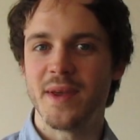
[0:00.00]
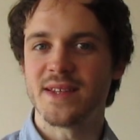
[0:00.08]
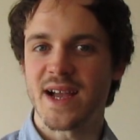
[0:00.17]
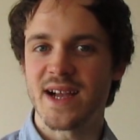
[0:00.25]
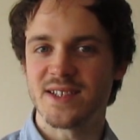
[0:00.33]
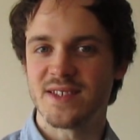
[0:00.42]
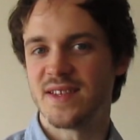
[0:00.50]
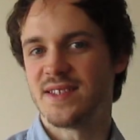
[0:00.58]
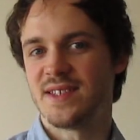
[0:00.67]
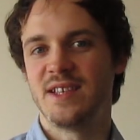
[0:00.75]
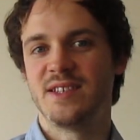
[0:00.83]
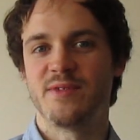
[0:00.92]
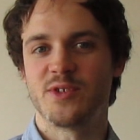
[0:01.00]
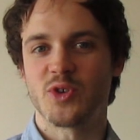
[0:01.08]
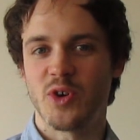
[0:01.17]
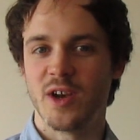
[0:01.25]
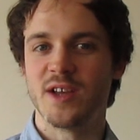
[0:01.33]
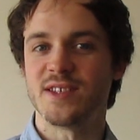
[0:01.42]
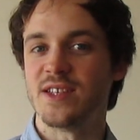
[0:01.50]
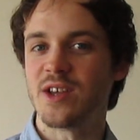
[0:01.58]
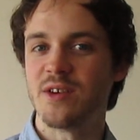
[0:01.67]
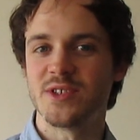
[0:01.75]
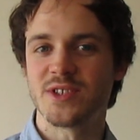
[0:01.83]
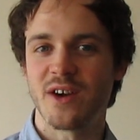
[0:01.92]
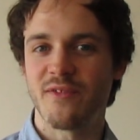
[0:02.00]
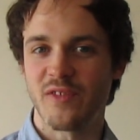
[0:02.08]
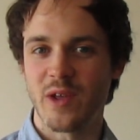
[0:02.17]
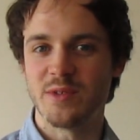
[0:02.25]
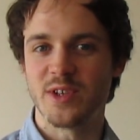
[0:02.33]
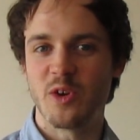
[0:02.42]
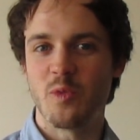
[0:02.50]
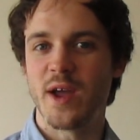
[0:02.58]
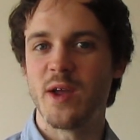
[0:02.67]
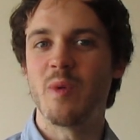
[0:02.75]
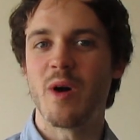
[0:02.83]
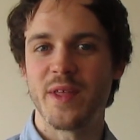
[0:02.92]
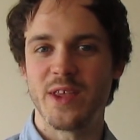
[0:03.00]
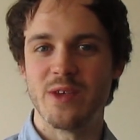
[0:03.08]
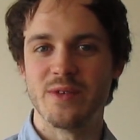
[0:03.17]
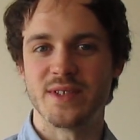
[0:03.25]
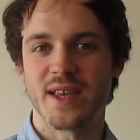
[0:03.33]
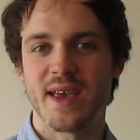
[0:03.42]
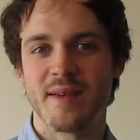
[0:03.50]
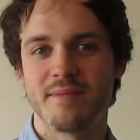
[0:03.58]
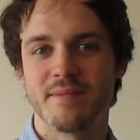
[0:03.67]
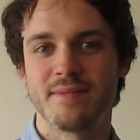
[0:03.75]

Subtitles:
attached to the seat of the toilet so they don't start floating away while they're using it.